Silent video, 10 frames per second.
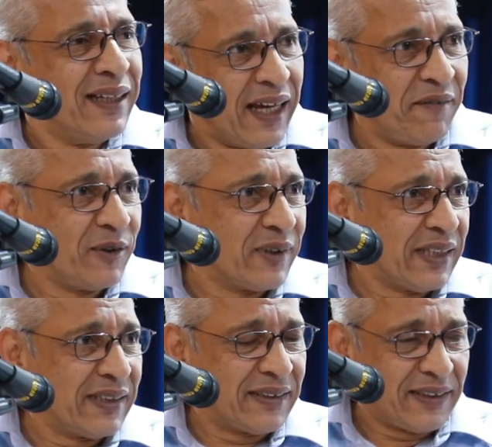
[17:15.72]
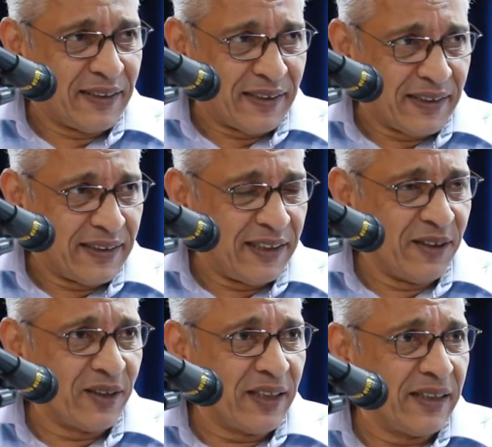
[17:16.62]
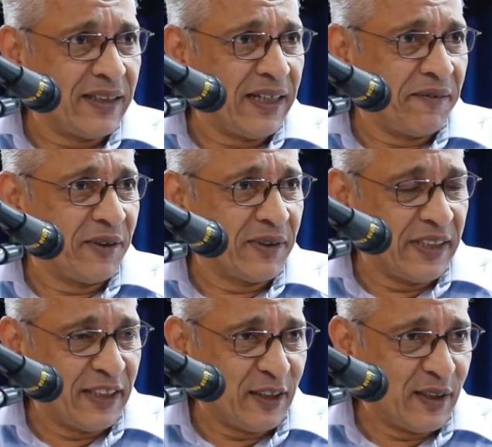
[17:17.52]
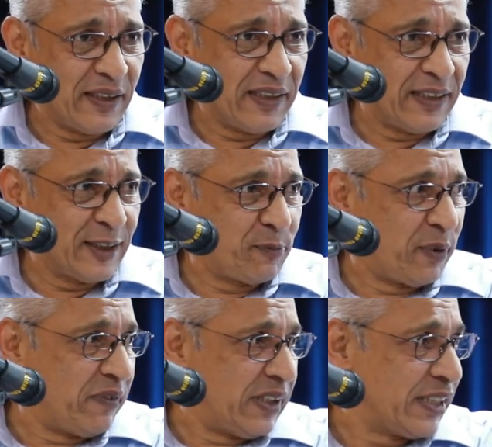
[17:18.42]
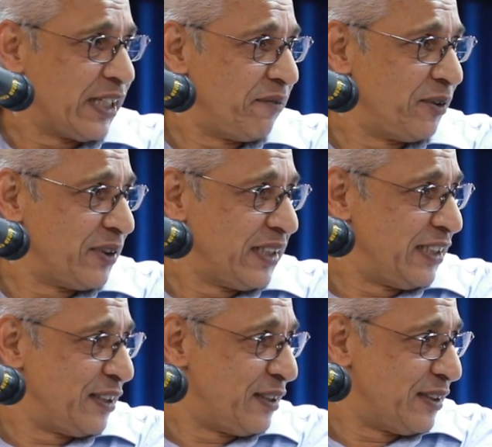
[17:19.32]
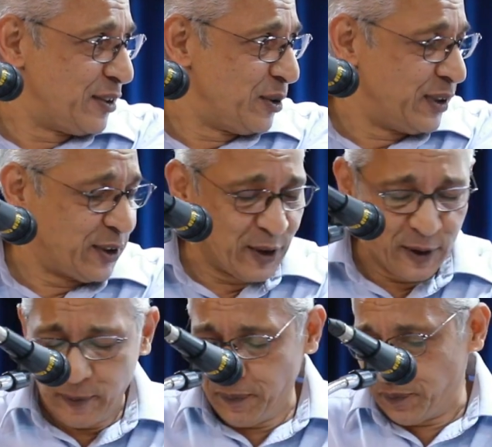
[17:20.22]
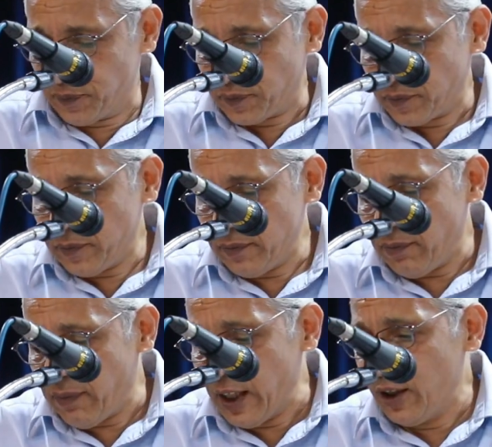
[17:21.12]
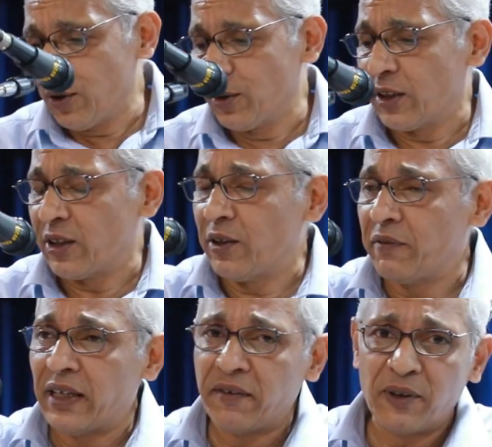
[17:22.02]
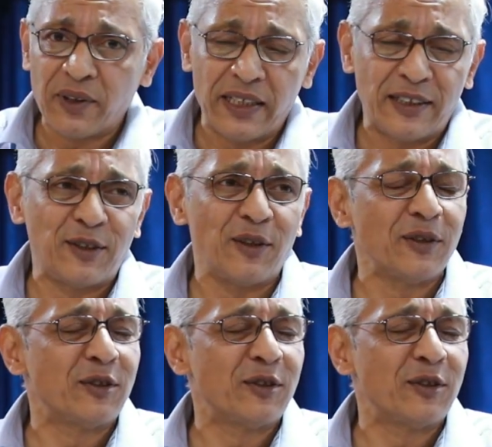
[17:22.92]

have you read Lyotard, have you read Spivak, have you read so-and-so, Todorov, have you read, so